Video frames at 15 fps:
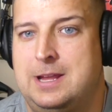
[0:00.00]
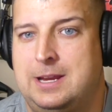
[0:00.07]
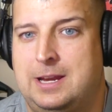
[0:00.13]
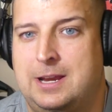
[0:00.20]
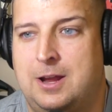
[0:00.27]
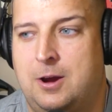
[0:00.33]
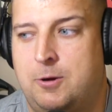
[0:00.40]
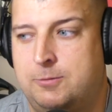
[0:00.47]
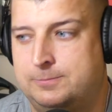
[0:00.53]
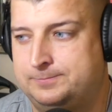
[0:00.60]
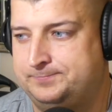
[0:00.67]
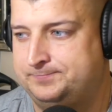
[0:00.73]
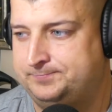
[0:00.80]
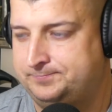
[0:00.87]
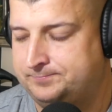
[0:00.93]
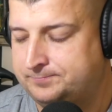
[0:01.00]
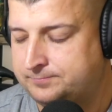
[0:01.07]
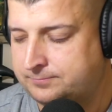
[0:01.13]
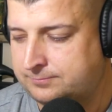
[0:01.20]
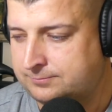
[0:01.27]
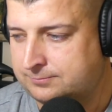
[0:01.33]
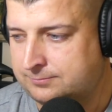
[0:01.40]
you know,
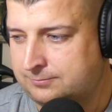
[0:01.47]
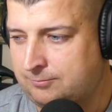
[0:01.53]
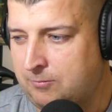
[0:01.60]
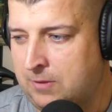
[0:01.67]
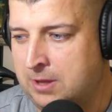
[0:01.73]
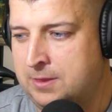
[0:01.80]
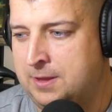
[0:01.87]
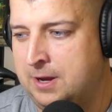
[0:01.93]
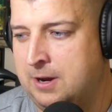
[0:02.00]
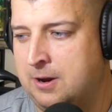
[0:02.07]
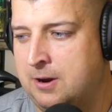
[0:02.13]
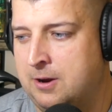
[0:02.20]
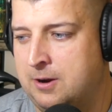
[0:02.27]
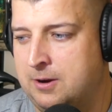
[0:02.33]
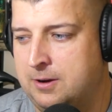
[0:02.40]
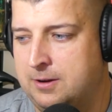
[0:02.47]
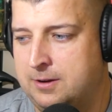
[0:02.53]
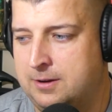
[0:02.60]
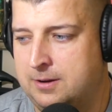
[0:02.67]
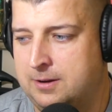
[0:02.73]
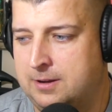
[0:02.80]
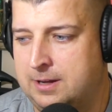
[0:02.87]
there
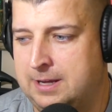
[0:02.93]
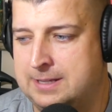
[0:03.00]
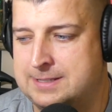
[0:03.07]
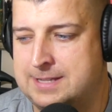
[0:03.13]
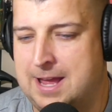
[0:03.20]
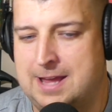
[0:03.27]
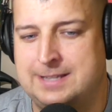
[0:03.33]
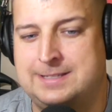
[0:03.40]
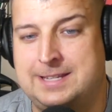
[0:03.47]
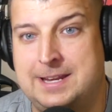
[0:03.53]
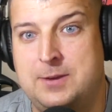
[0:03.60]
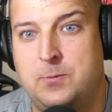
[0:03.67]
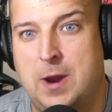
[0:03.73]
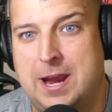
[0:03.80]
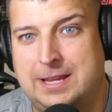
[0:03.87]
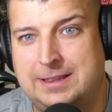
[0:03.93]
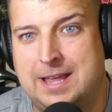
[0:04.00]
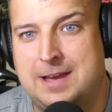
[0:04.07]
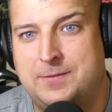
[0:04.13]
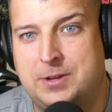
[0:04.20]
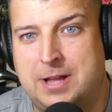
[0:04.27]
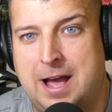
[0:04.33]
it's not D Wade
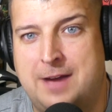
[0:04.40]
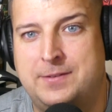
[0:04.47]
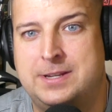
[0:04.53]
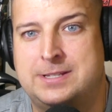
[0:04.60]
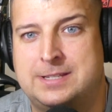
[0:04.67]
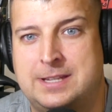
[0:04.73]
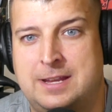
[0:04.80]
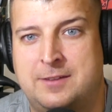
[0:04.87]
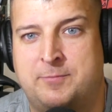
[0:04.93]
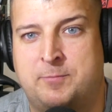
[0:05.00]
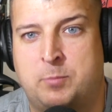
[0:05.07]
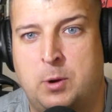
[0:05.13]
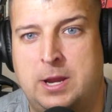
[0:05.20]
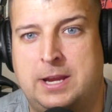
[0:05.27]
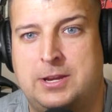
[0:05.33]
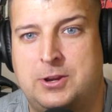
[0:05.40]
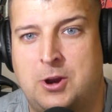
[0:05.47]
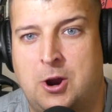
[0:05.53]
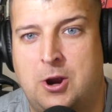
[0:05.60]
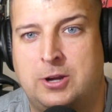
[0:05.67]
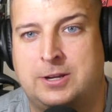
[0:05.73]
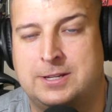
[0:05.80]
level, obviously, of breaking your
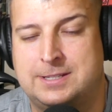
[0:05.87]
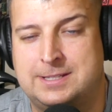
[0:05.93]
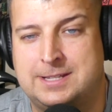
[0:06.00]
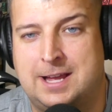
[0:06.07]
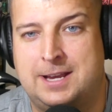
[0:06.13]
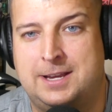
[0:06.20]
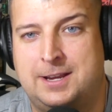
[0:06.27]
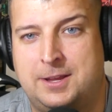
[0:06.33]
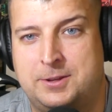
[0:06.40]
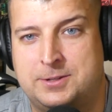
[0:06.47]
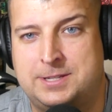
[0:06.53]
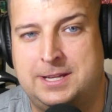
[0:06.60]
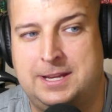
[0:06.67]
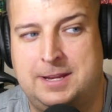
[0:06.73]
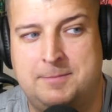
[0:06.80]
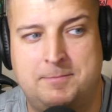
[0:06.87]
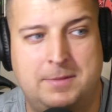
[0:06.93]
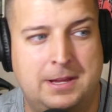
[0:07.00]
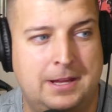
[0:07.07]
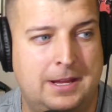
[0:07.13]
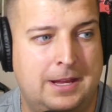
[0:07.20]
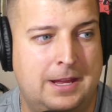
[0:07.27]
heart because he's on another team.
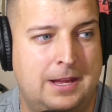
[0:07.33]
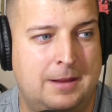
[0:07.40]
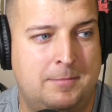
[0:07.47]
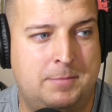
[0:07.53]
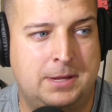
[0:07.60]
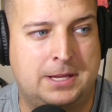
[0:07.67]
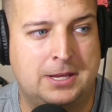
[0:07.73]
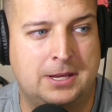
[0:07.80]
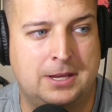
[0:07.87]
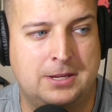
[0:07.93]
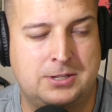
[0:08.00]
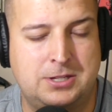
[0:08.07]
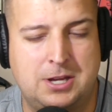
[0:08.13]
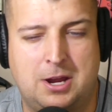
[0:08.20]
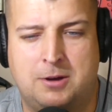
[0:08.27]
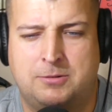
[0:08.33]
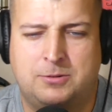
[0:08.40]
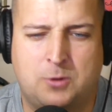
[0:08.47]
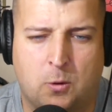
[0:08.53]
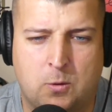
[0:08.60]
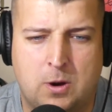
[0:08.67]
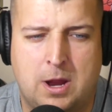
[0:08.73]
Because, you know,
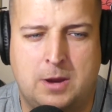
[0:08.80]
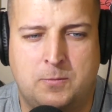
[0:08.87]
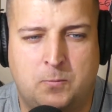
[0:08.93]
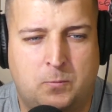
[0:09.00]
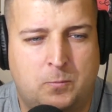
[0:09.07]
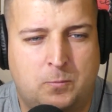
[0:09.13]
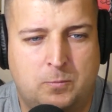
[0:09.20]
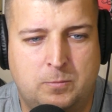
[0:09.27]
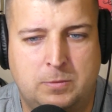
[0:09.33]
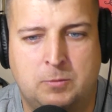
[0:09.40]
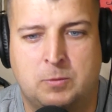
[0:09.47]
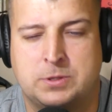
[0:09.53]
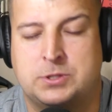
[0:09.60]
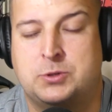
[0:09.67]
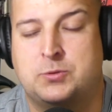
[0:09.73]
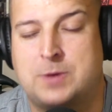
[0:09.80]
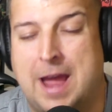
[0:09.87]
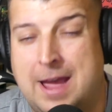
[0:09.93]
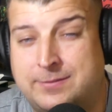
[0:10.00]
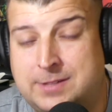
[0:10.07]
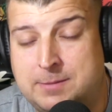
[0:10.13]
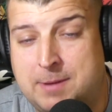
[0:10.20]
Goran was
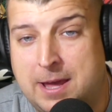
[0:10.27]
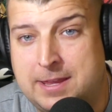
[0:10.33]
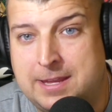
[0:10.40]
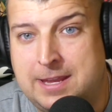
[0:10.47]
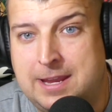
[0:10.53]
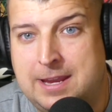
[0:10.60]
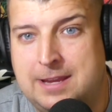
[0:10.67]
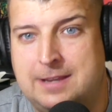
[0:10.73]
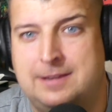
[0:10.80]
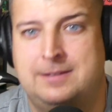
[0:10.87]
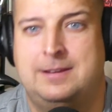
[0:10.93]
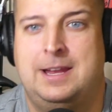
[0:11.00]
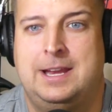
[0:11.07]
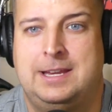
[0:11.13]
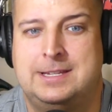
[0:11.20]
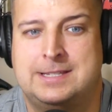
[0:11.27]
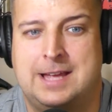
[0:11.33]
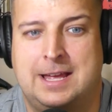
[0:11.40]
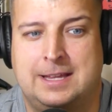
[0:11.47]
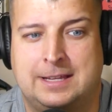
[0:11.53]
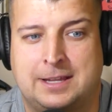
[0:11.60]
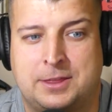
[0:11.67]
drafted by the Heat and he's
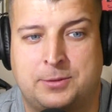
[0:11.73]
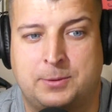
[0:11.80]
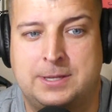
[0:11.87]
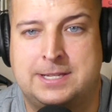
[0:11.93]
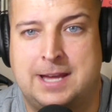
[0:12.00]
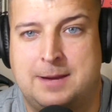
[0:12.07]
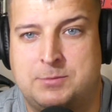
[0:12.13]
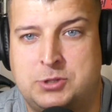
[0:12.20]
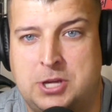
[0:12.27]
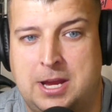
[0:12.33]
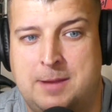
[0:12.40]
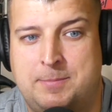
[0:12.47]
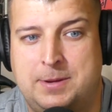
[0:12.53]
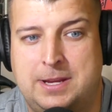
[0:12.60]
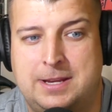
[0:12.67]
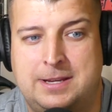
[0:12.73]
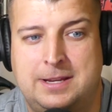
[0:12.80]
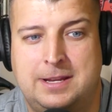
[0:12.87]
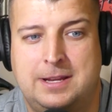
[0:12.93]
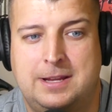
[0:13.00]
not like a three time champion,